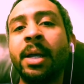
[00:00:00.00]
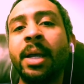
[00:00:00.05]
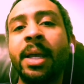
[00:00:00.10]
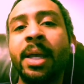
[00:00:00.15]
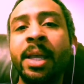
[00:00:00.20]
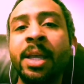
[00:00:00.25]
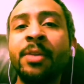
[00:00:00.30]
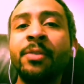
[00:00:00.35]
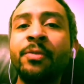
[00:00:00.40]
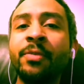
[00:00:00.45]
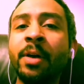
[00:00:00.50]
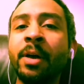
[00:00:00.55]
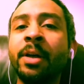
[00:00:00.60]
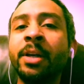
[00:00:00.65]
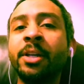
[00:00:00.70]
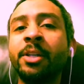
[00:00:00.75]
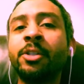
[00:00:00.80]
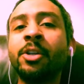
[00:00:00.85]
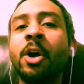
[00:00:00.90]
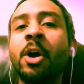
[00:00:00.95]
he felt
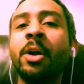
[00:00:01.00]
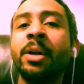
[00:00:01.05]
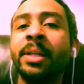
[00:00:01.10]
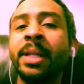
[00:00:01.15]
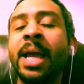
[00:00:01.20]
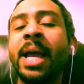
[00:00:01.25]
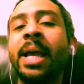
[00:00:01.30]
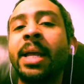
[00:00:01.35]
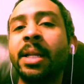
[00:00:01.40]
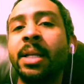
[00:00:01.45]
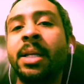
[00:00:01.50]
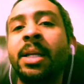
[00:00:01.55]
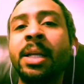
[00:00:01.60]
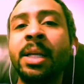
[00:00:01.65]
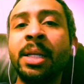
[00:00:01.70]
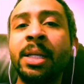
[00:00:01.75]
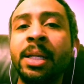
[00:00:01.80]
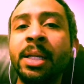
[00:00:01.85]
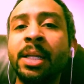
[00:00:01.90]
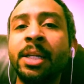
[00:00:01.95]
in his heart that
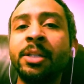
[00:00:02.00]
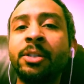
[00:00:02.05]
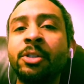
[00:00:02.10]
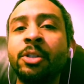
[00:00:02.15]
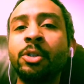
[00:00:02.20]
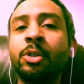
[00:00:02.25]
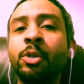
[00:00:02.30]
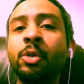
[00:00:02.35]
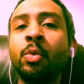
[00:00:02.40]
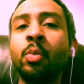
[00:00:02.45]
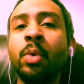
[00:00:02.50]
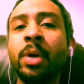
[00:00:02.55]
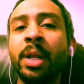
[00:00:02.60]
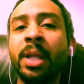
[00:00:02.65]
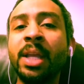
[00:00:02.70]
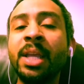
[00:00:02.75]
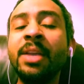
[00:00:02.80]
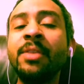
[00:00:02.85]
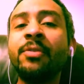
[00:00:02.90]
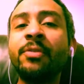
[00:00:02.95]
he needed to do what
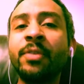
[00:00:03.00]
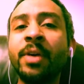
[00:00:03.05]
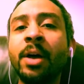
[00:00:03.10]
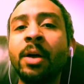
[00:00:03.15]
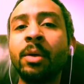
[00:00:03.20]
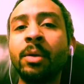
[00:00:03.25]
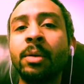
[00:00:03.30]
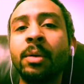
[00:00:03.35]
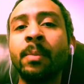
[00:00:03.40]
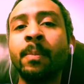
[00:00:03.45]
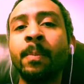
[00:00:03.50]
he felt